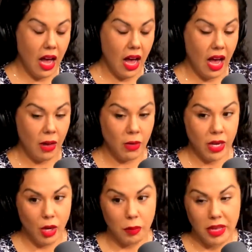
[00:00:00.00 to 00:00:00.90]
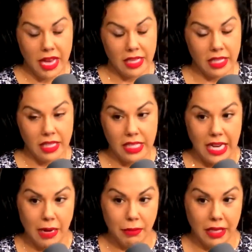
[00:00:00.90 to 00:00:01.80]
I would hope he has an
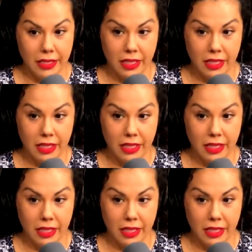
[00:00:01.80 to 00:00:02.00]
estate plan.